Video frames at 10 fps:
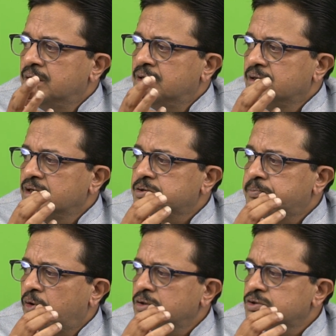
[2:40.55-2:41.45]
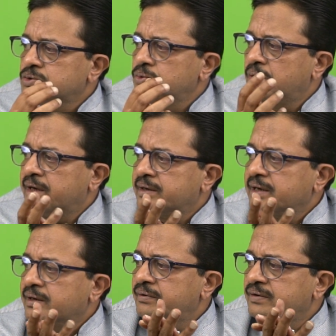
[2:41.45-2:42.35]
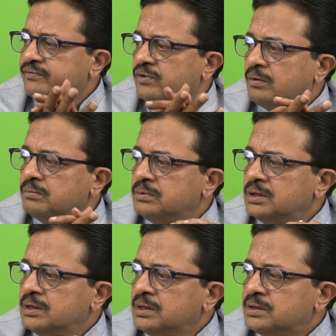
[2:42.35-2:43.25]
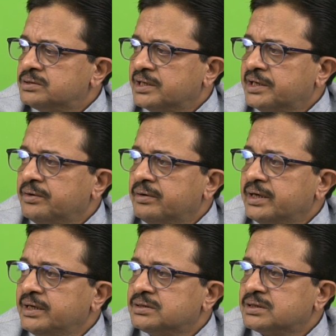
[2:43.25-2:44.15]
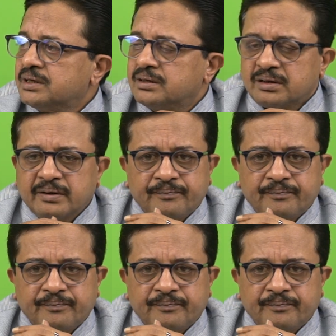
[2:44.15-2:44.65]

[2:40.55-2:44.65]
Response to and recover from security incident.